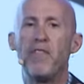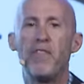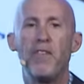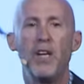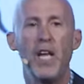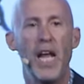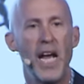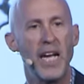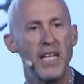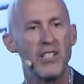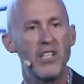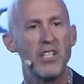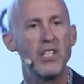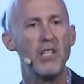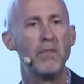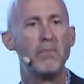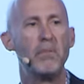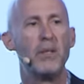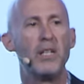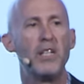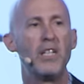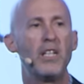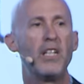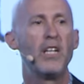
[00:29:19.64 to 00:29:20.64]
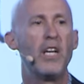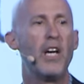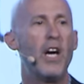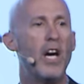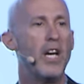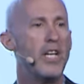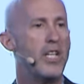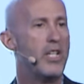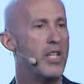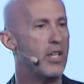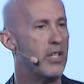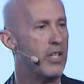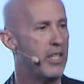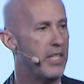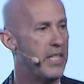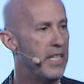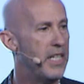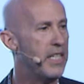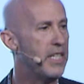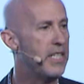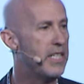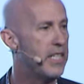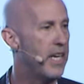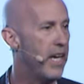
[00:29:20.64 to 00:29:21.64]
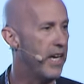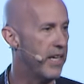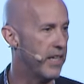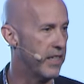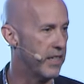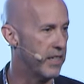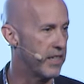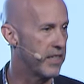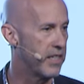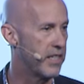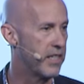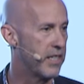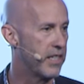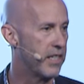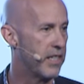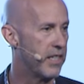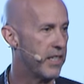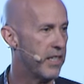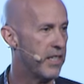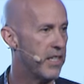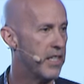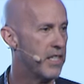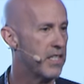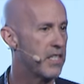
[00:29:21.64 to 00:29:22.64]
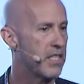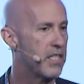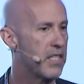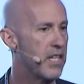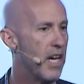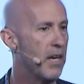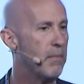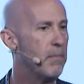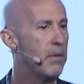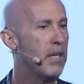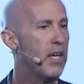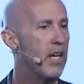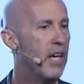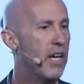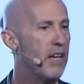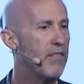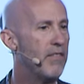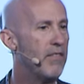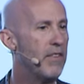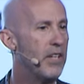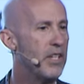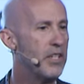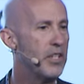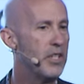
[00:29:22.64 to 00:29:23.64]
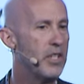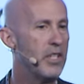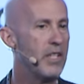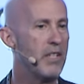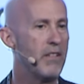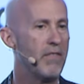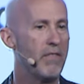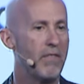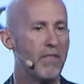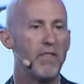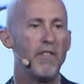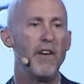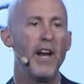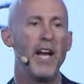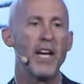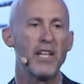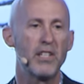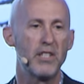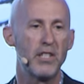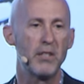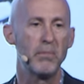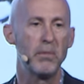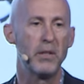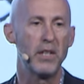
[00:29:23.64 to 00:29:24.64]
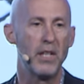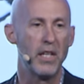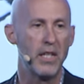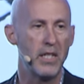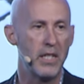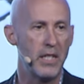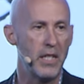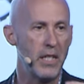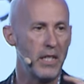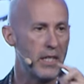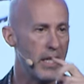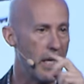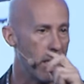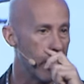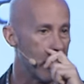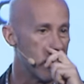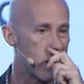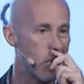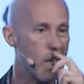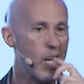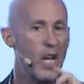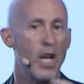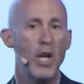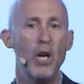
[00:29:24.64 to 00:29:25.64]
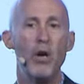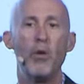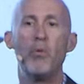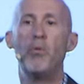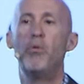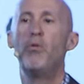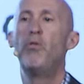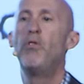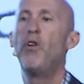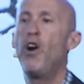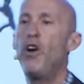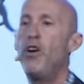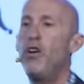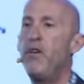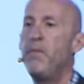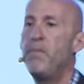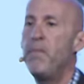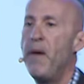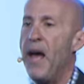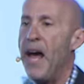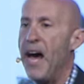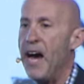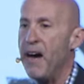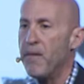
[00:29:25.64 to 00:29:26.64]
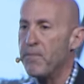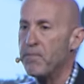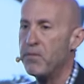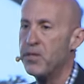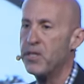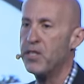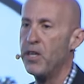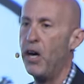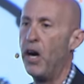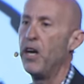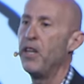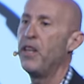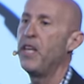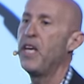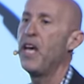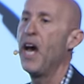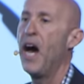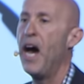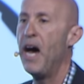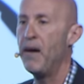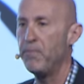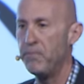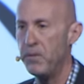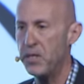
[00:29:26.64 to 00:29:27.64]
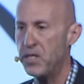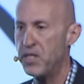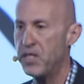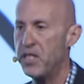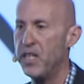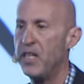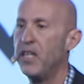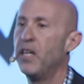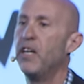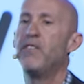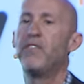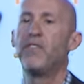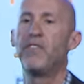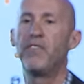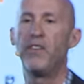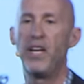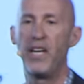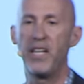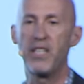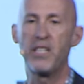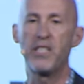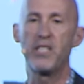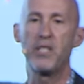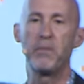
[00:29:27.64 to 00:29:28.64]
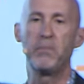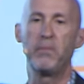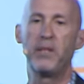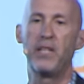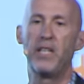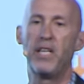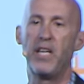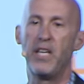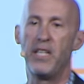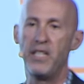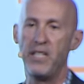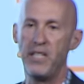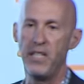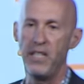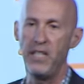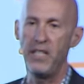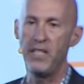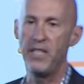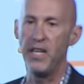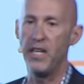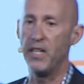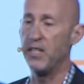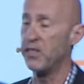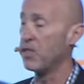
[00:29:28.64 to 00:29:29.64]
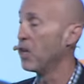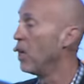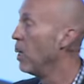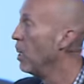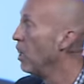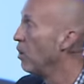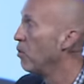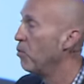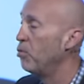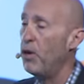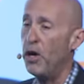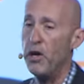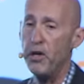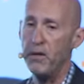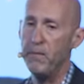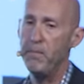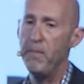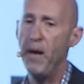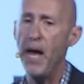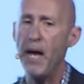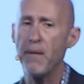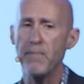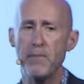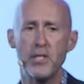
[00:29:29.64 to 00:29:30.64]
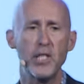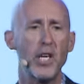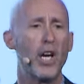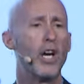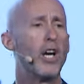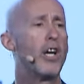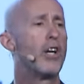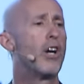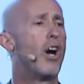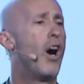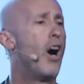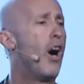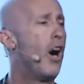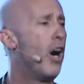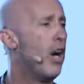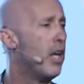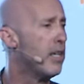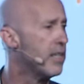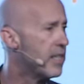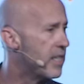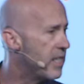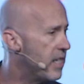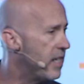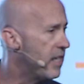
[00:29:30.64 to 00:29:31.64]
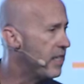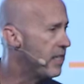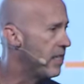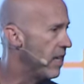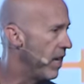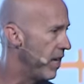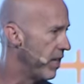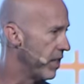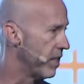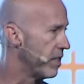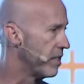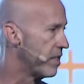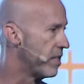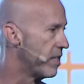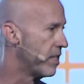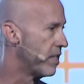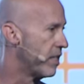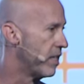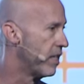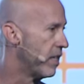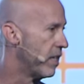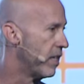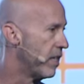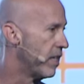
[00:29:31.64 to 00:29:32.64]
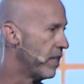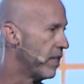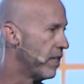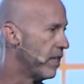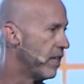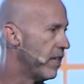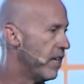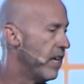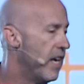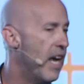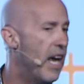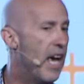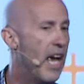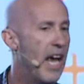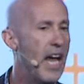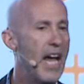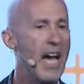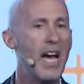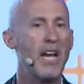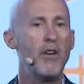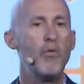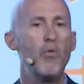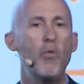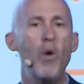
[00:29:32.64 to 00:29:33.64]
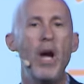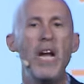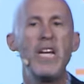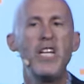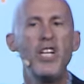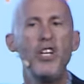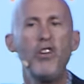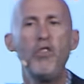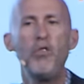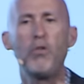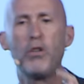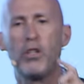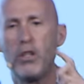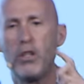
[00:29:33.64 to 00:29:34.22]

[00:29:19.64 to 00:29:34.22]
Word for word: flexible on your details. Stubborn on vision, flexible on details. Roadmaps are the opposite of flexible on details. Roadmaps are all details. And when you